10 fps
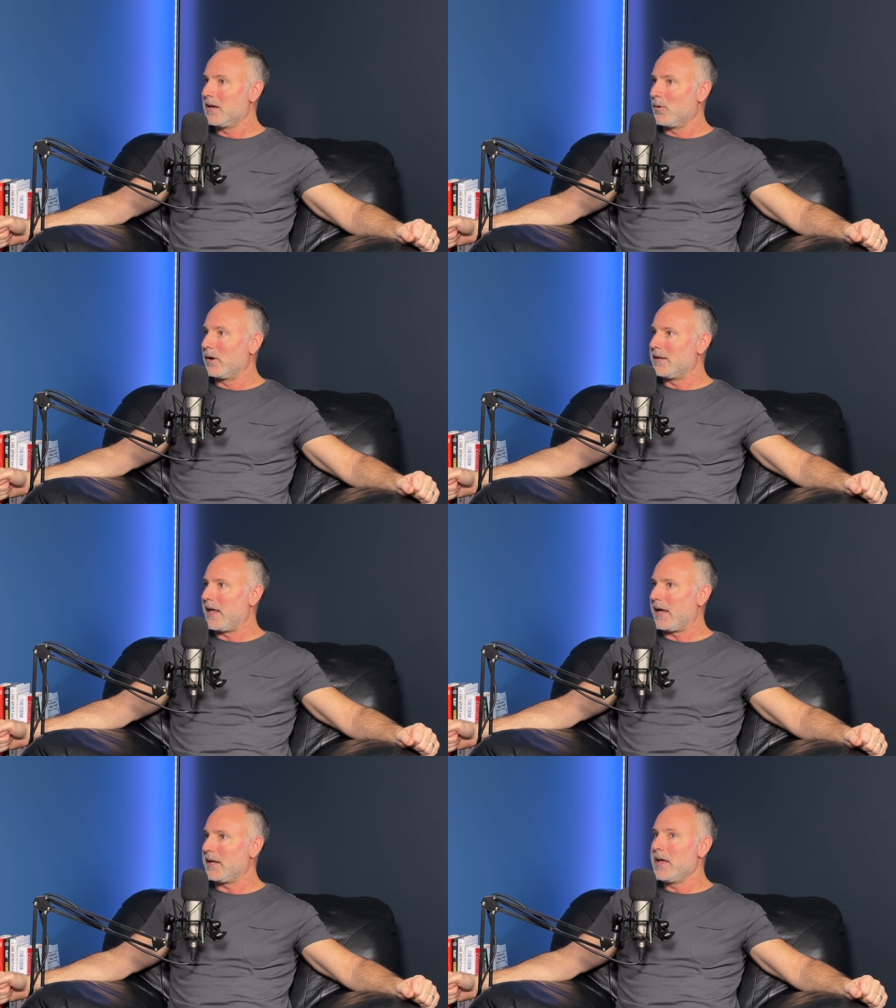one
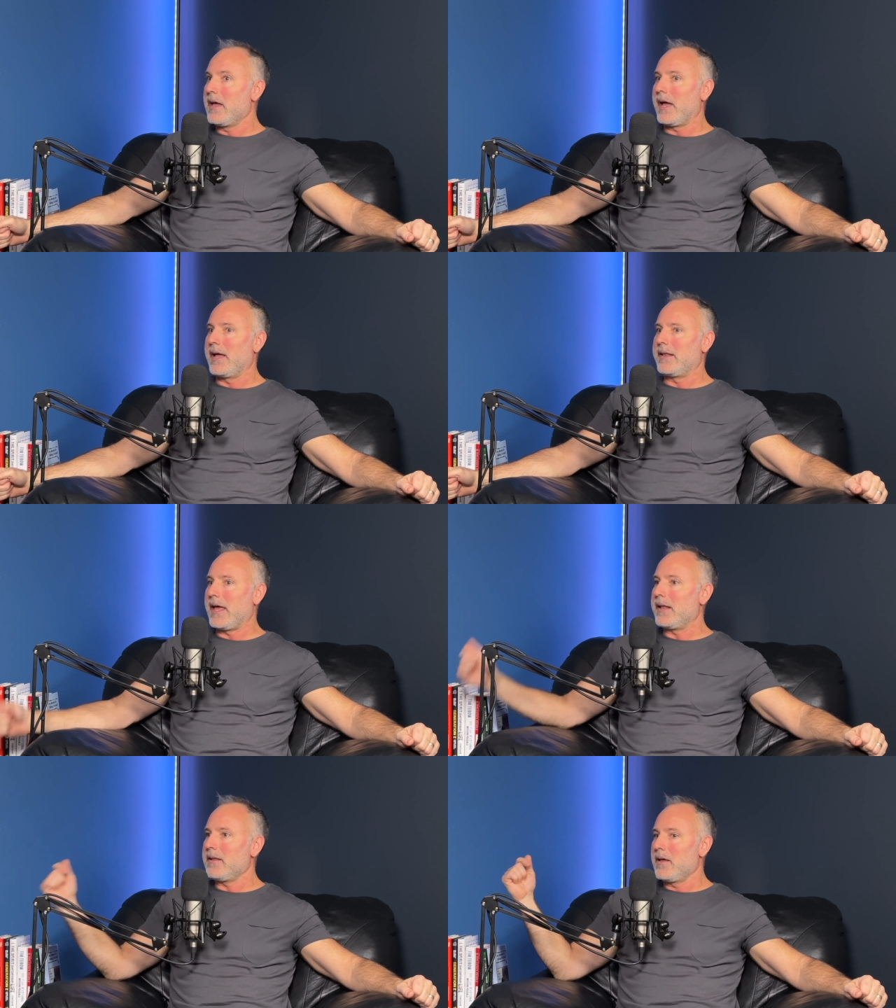day, and
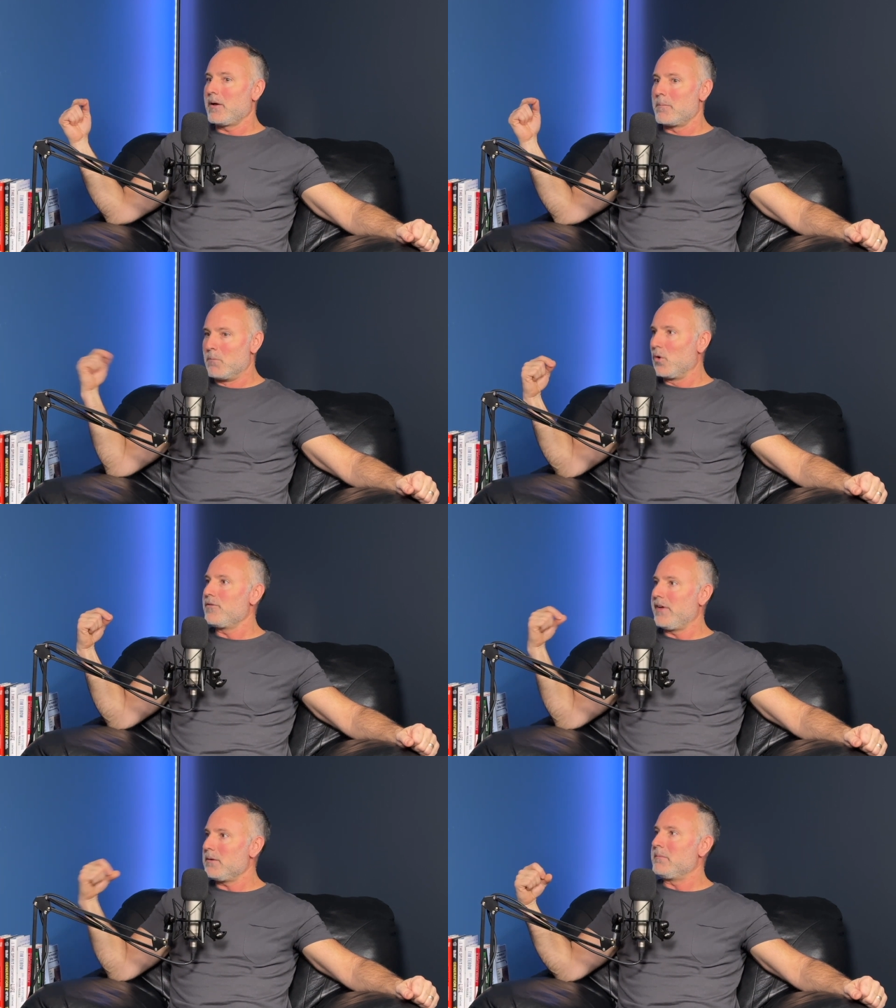then
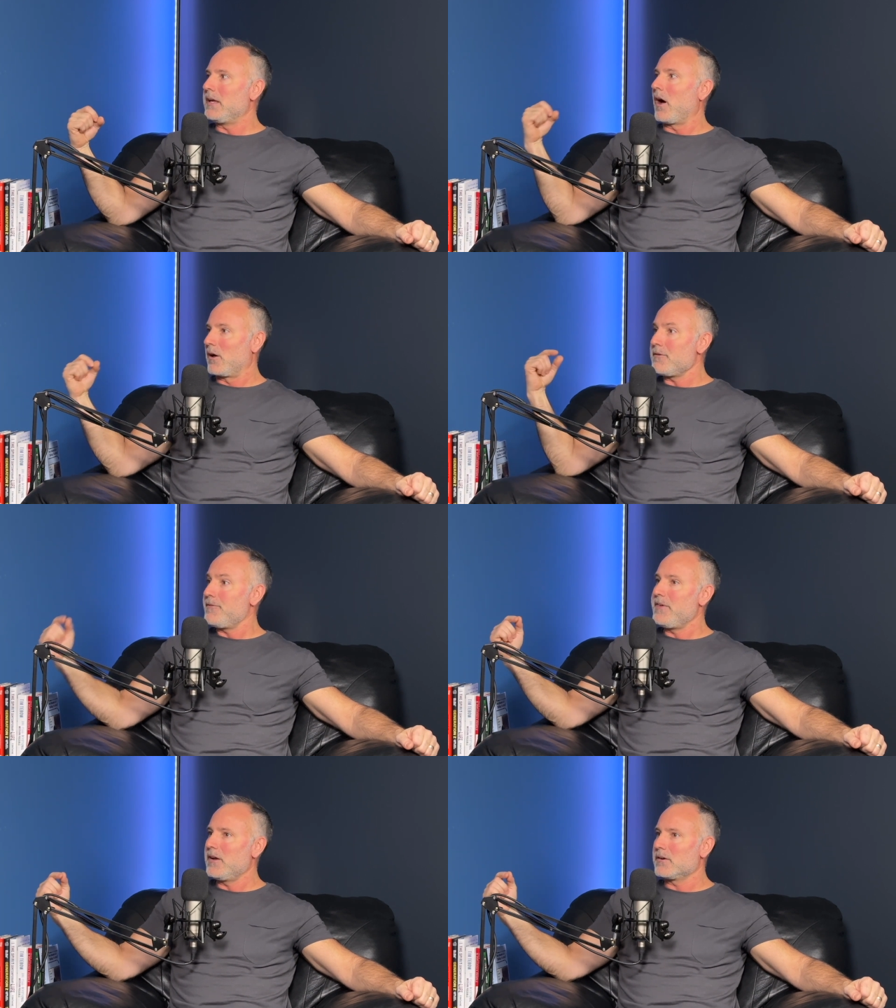motivate me out of
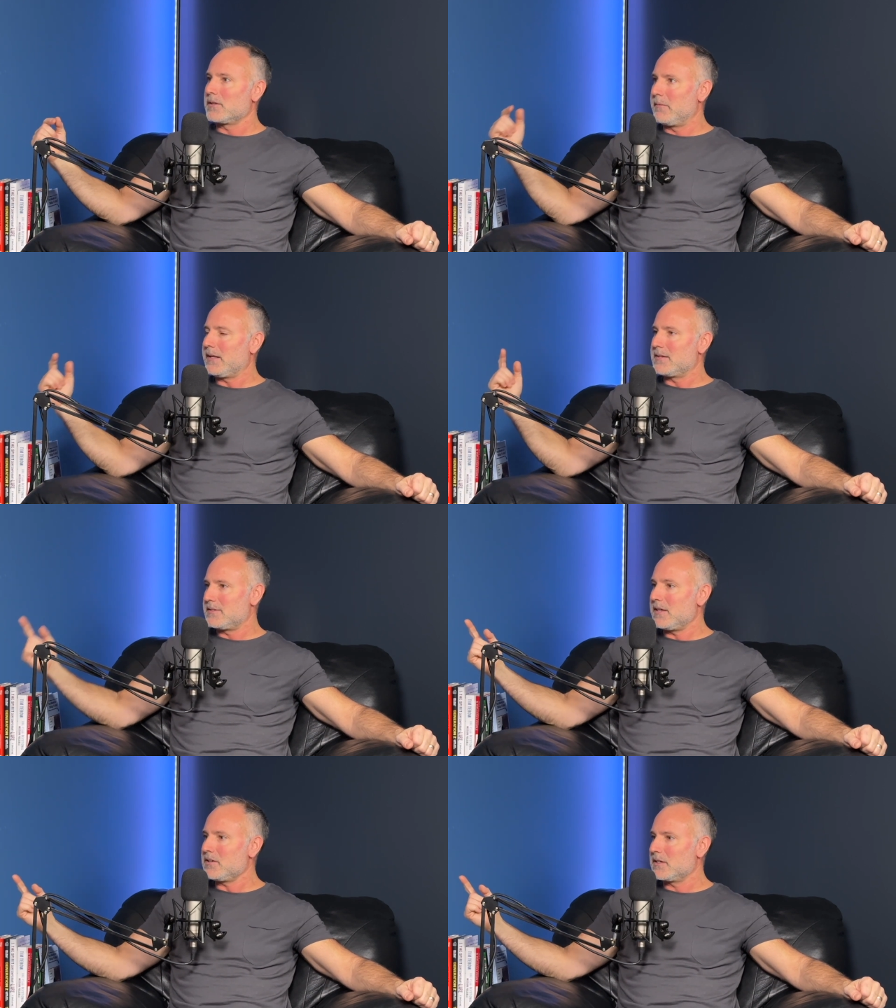fear to make
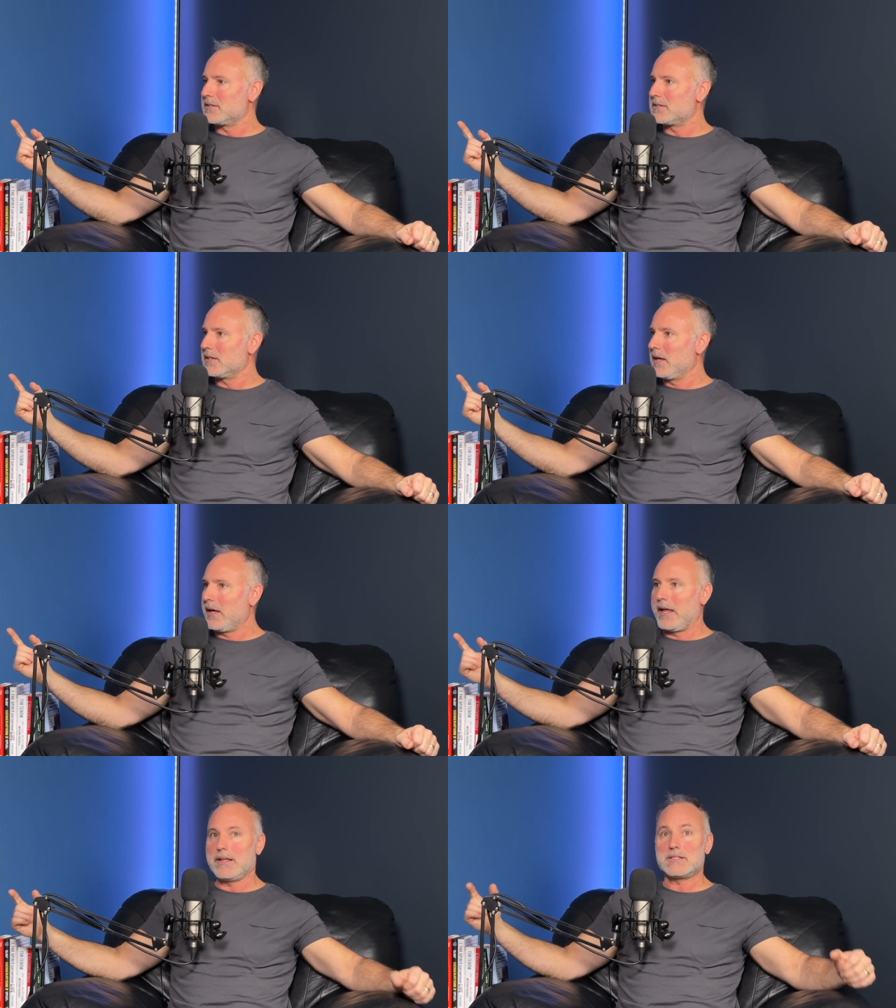decisions
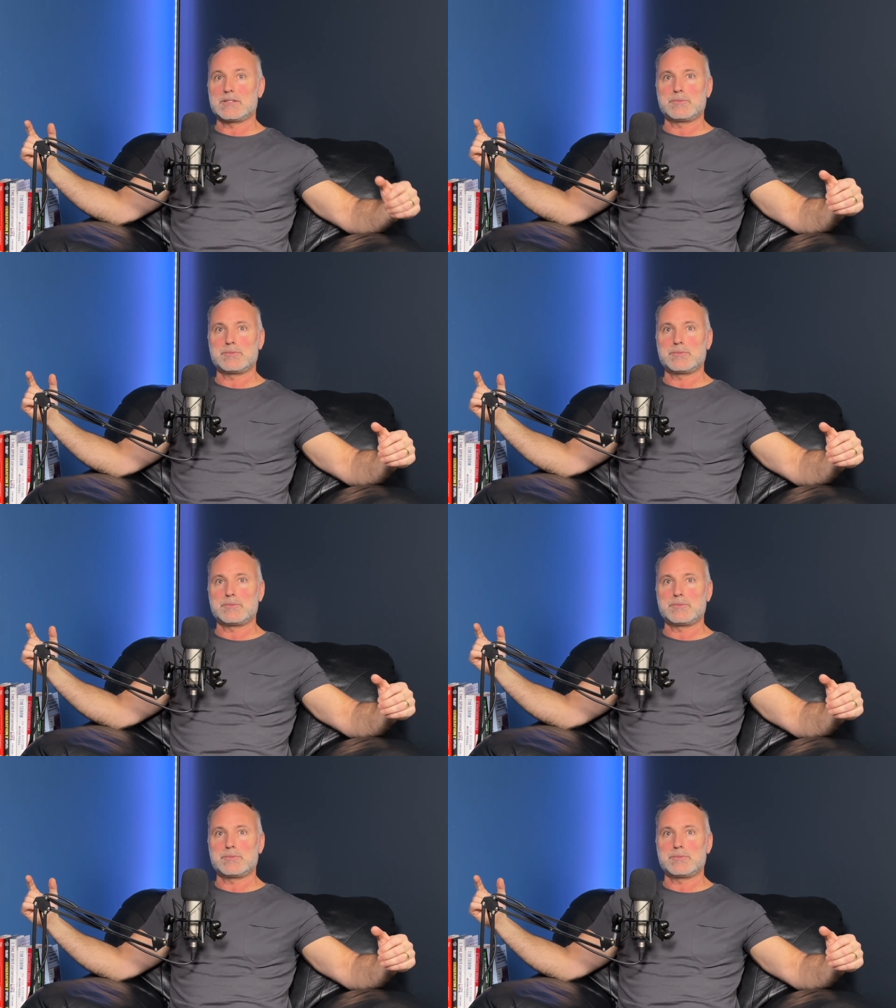and